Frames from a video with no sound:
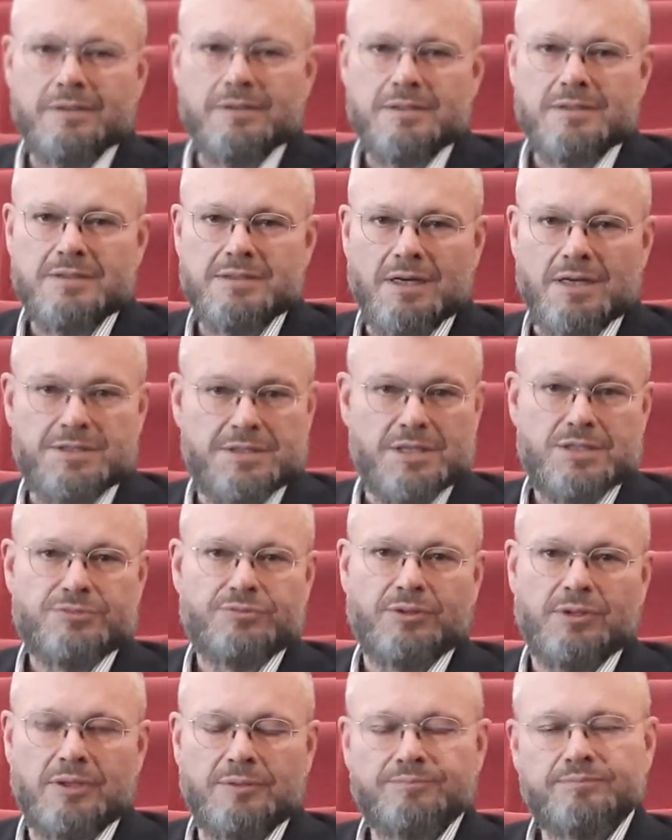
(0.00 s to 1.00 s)

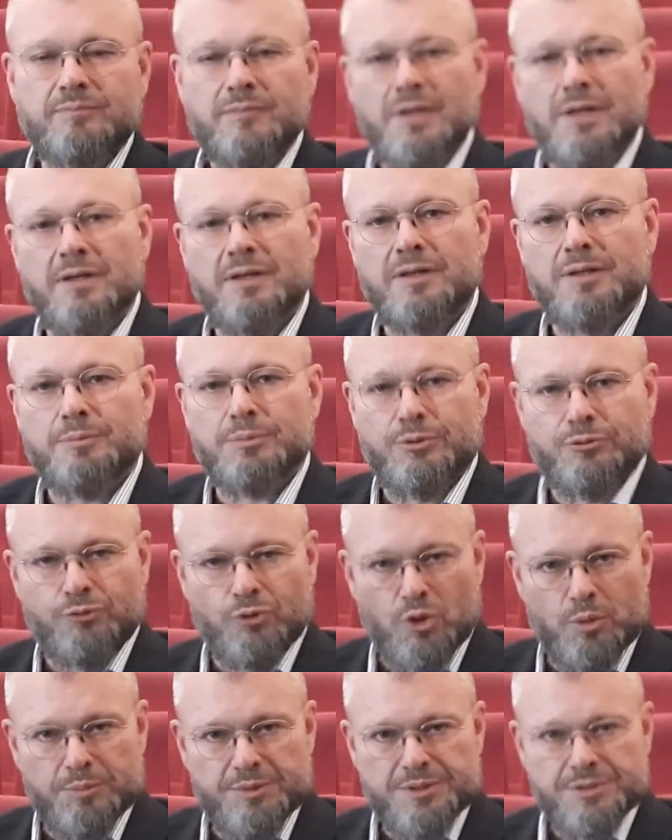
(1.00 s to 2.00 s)
successful
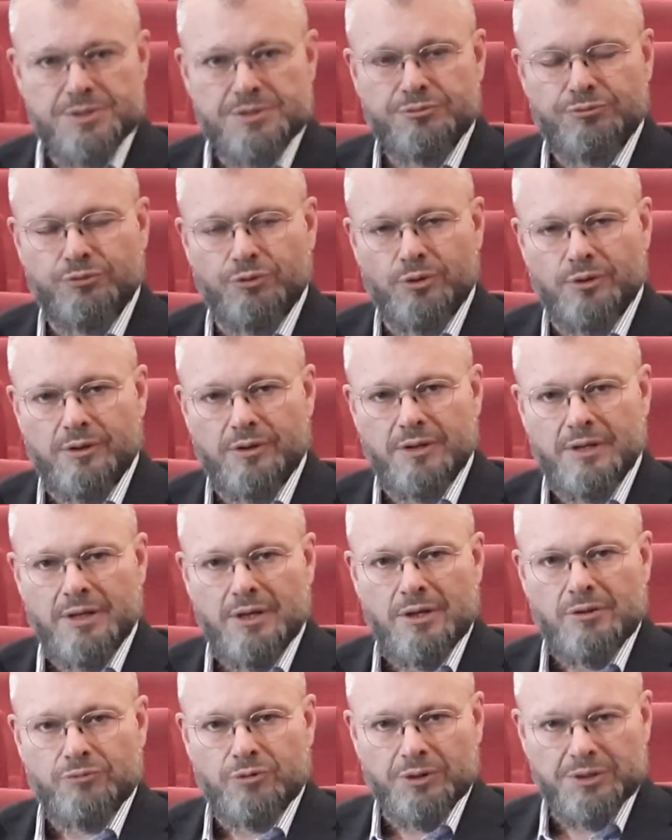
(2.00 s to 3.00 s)
performers for
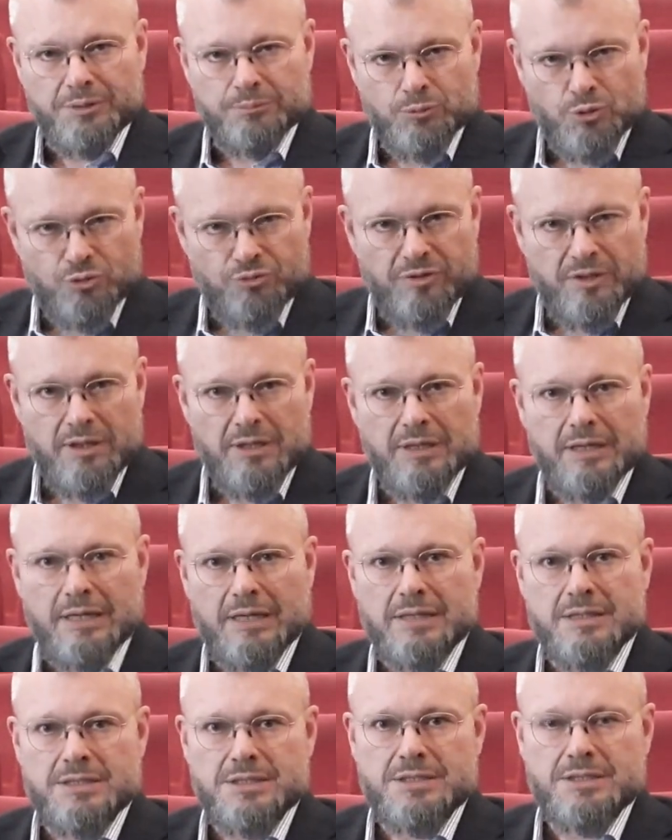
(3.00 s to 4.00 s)
the movie
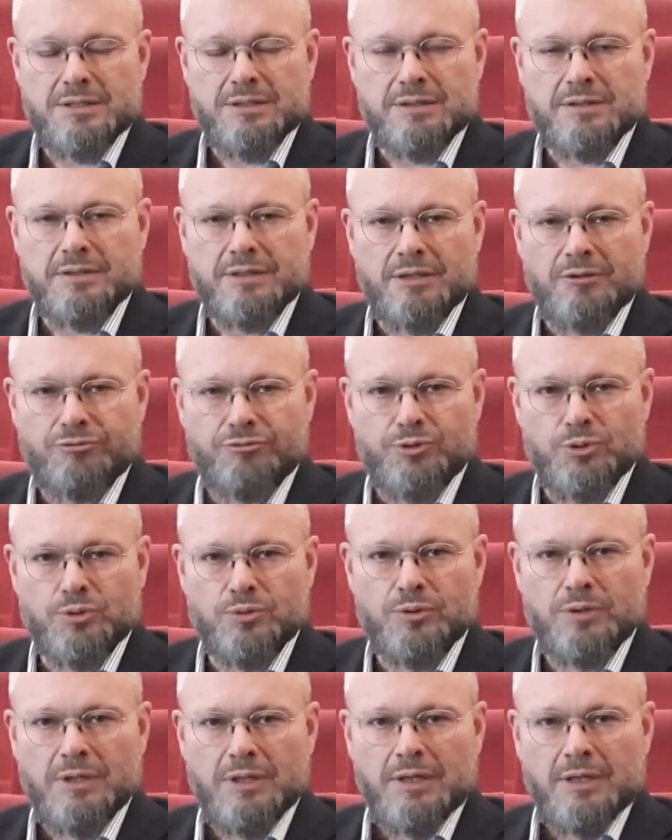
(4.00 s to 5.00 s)
and a
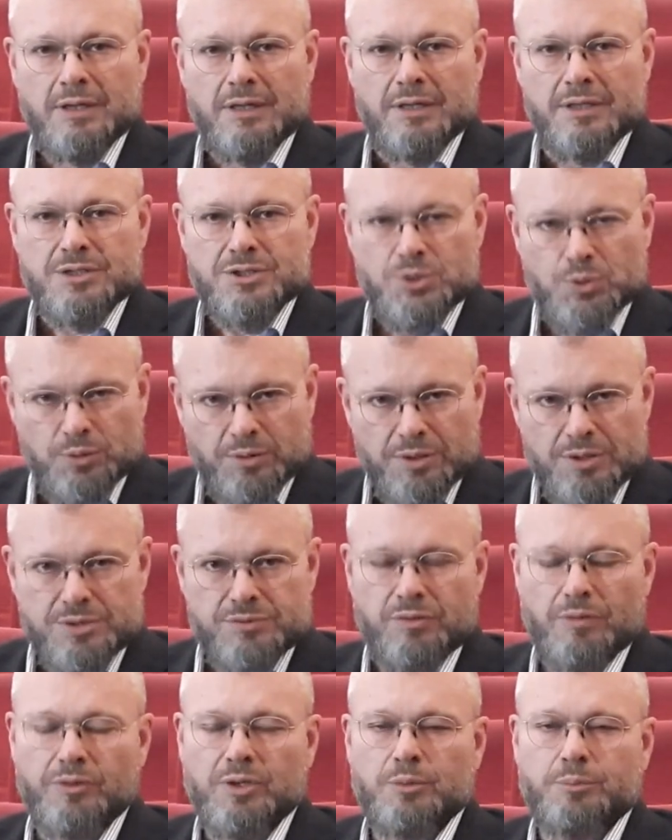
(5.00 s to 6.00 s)
few students
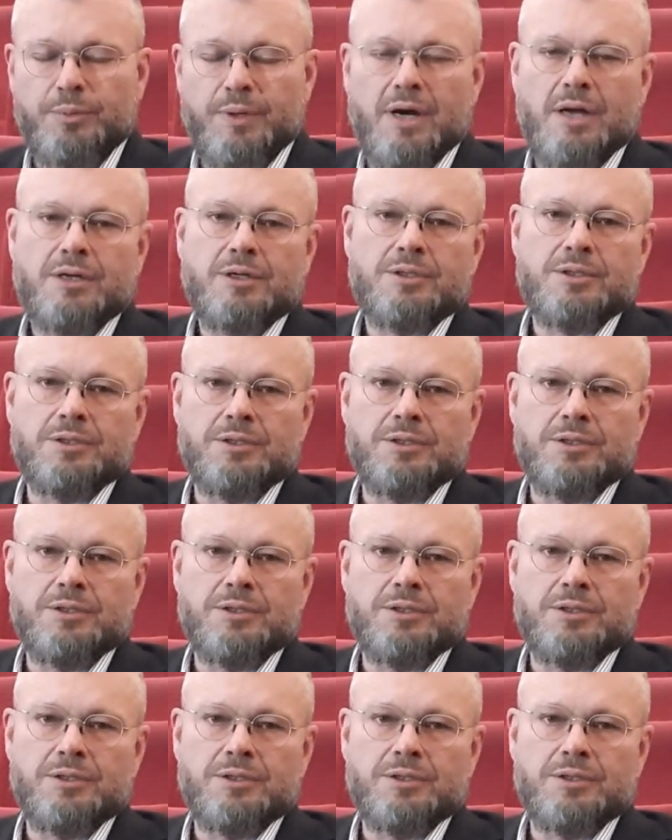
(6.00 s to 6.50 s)
from the Prague